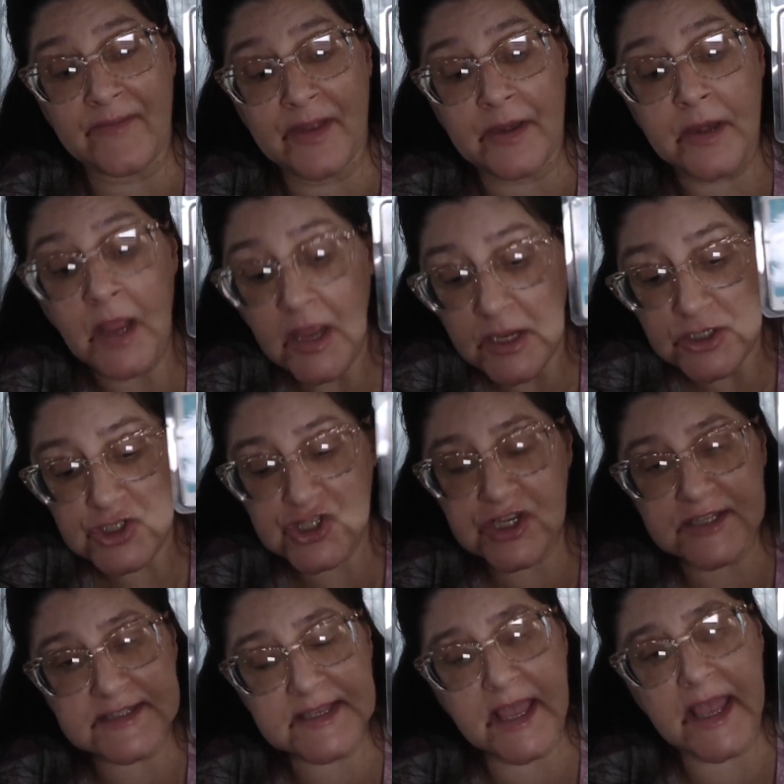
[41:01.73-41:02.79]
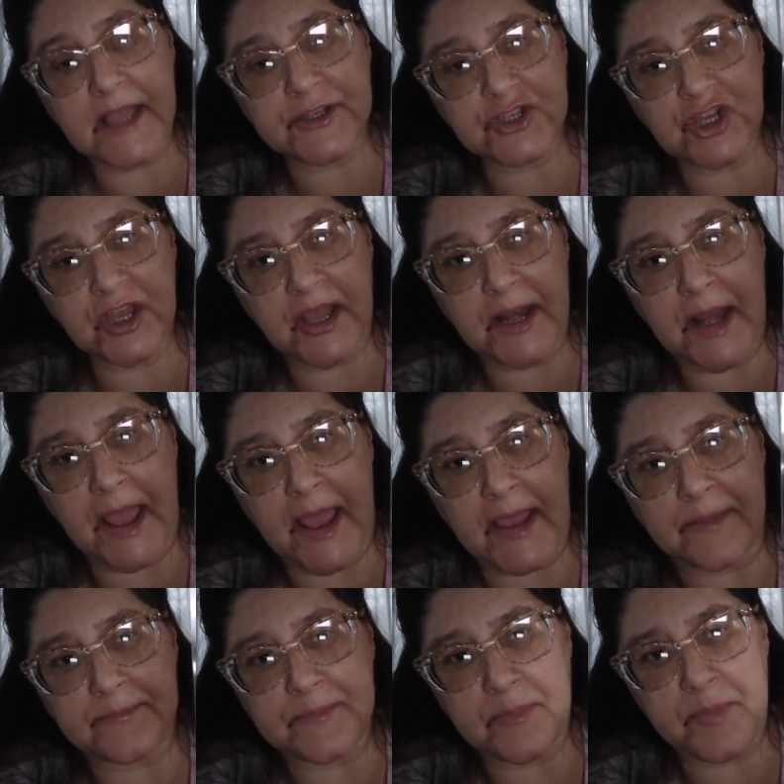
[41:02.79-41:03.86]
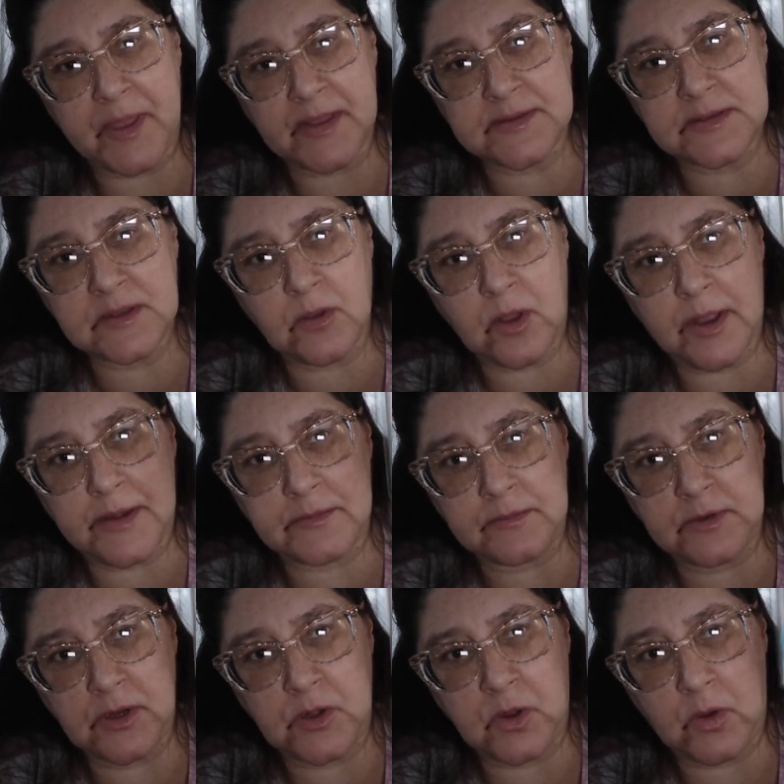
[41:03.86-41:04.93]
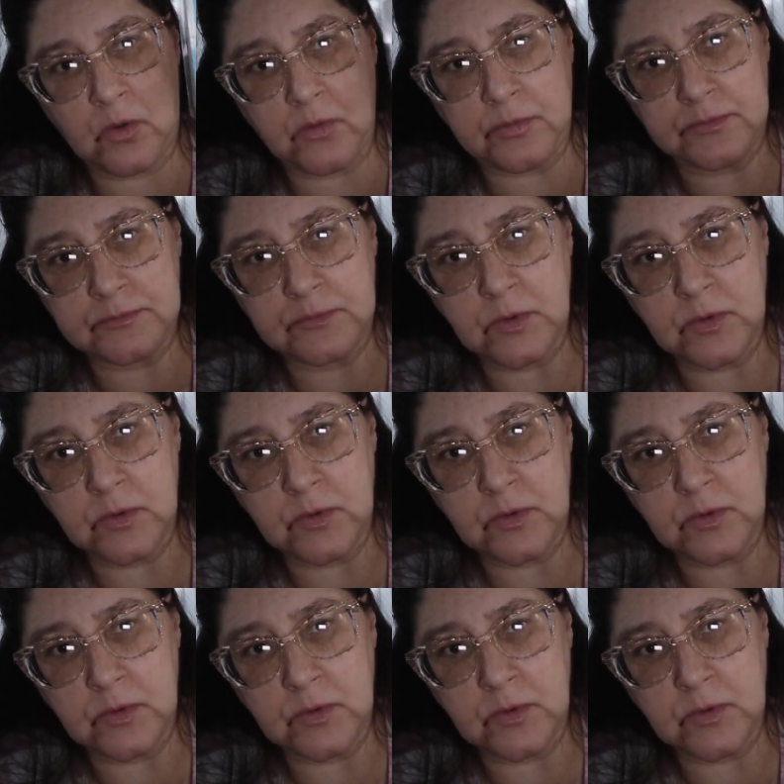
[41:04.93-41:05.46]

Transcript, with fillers: even just catching an eight. Depends on, you know,